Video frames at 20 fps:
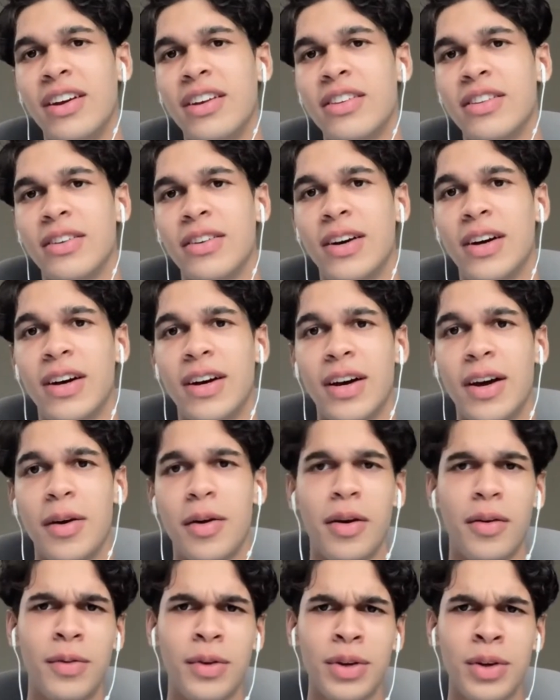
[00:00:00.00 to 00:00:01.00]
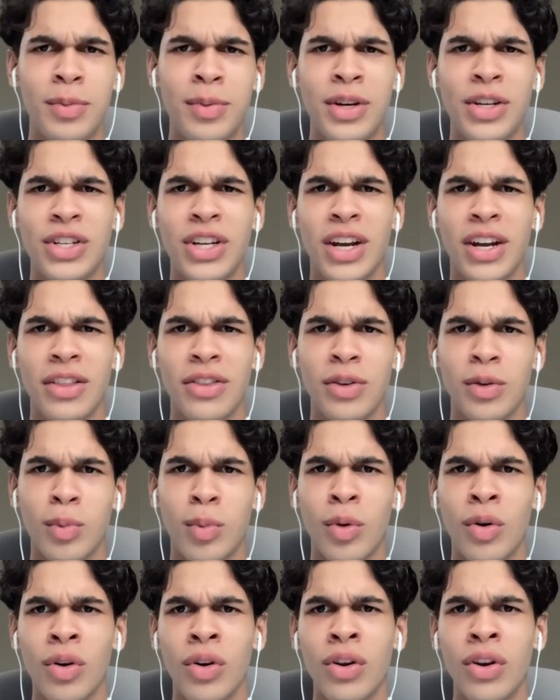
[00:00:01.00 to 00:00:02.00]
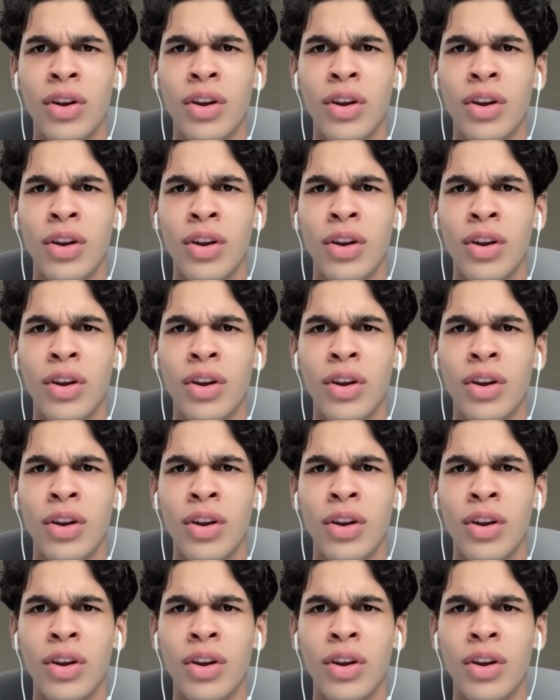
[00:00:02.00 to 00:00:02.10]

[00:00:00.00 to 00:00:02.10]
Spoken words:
So I really appreciate the support.